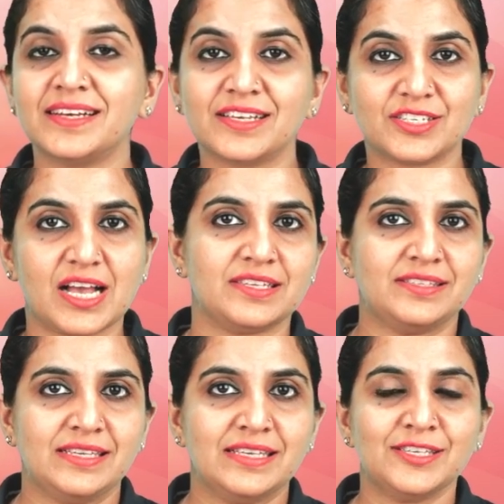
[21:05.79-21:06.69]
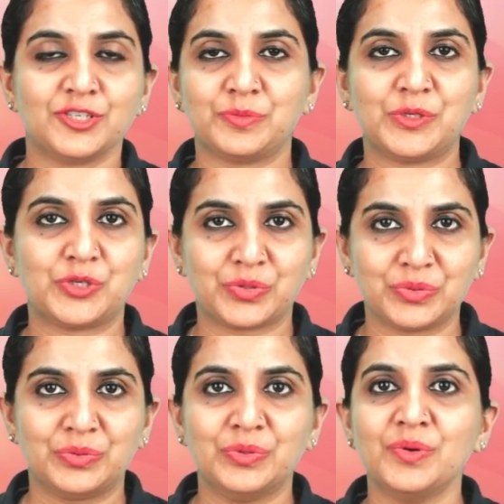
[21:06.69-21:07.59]
chances to be
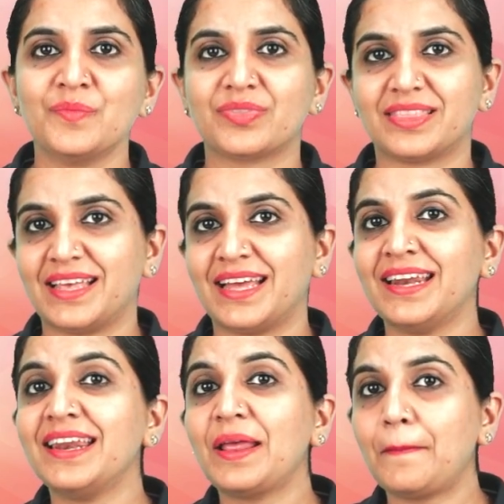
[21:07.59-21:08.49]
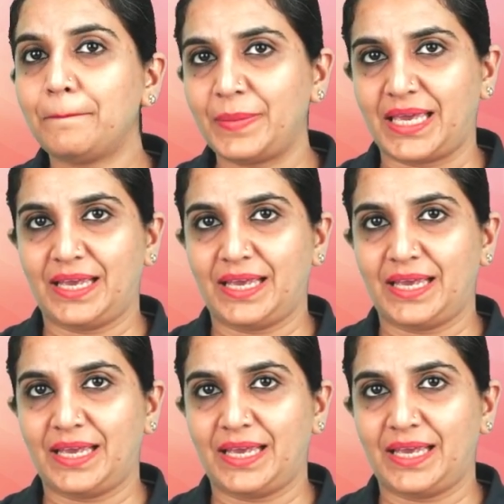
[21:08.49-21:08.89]
true than may.